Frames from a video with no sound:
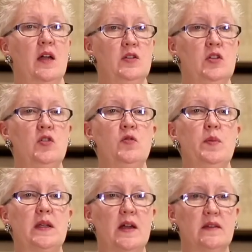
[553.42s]
U
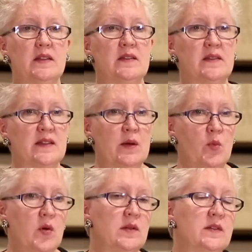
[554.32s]
because it's
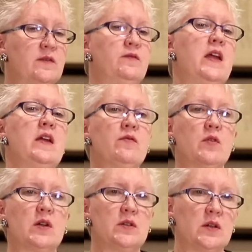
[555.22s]
someone's
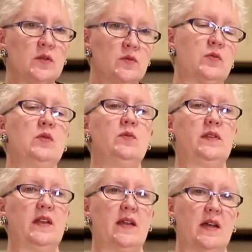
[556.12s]
favorite room
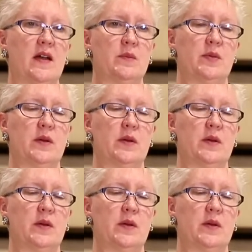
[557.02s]
setup.